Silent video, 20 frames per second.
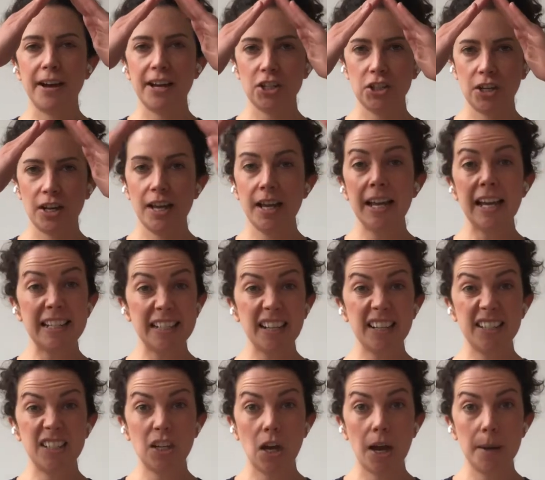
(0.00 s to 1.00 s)
fascia. It's
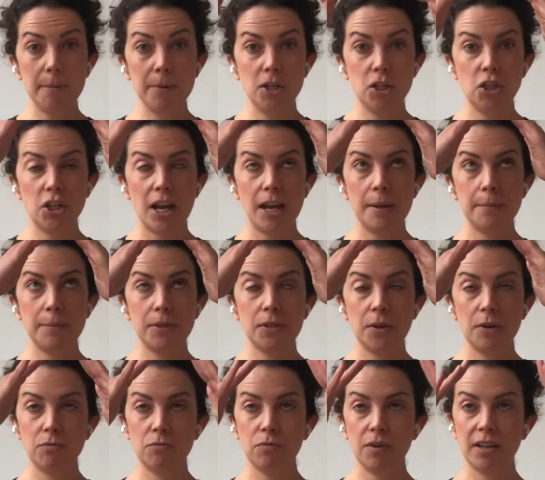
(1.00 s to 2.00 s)
like diamond shaped,
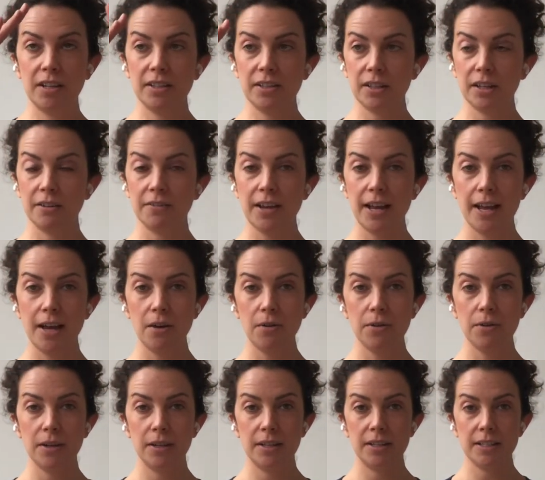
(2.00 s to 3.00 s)
so it runs kind of
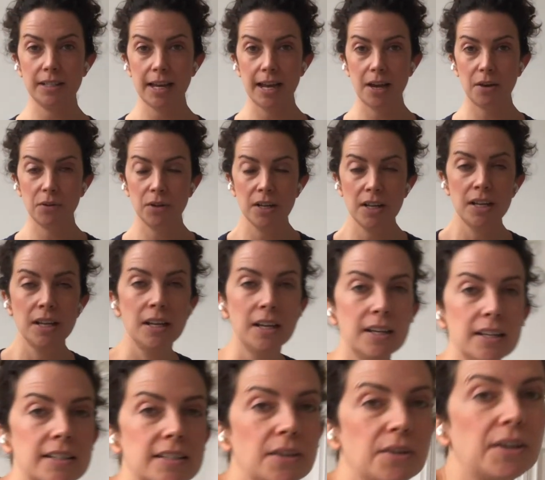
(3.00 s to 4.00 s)
out and down.
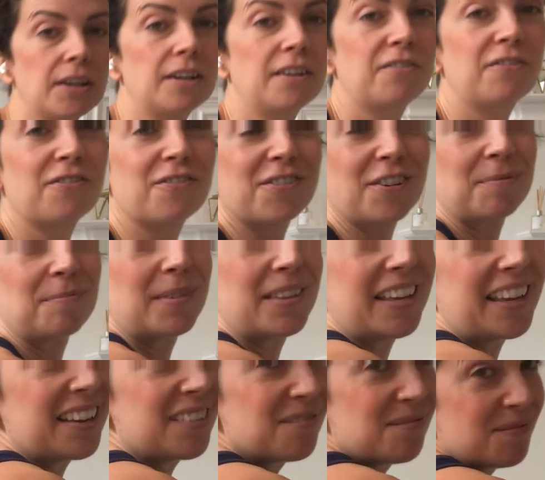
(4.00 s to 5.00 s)
So kind of from
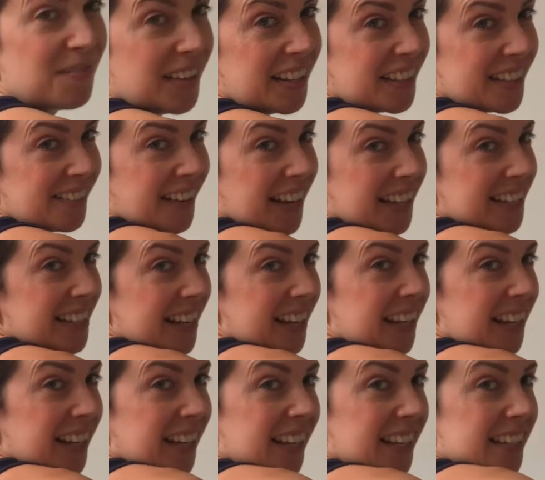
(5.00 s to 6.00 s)
the
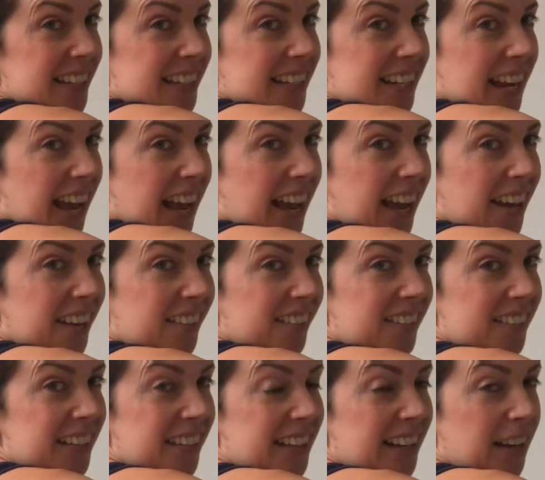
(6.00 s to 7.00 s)
mid-thoracic
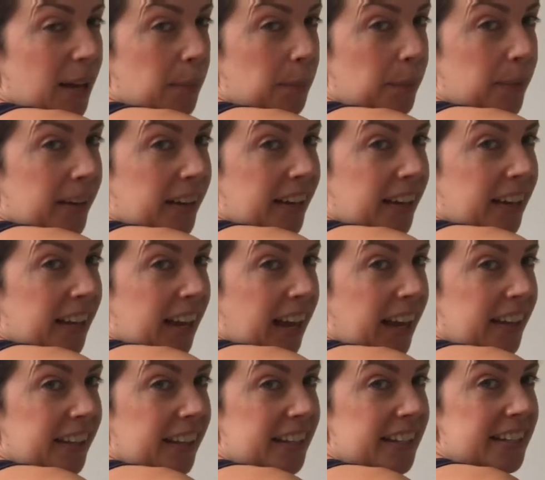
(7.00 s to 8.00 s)
down to the lumbar
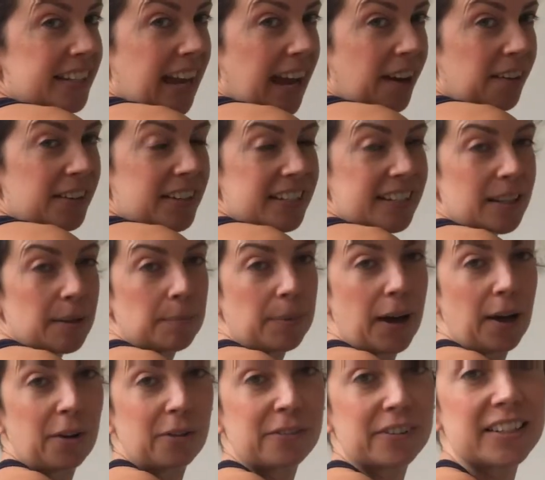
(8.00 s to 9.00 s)
and then down into the
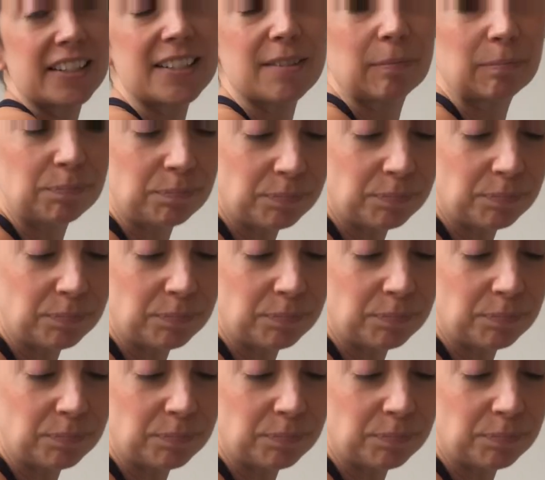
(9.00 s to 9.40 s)
pelvis.